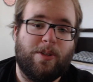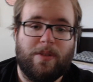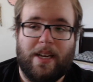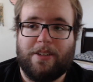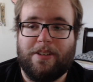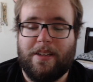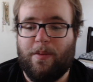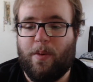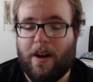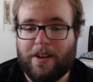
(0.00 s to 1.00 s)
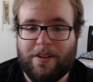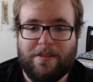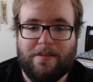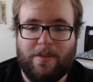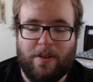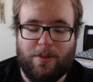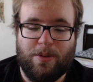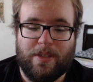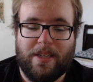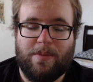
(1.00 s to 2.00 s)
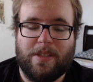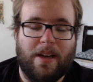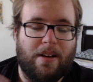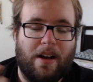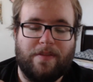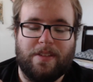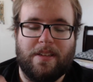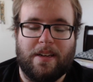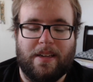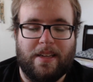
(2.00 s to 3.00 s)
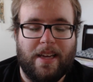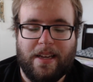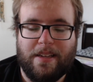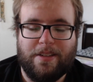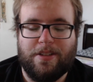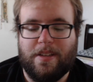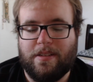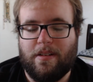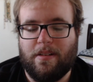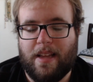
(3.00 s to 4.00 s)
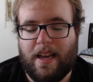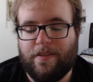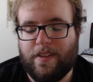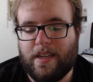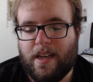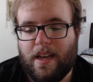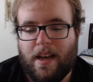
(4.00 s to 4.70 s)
which was actually a walker whose head was cut off and stuck in a cage. They started laughing.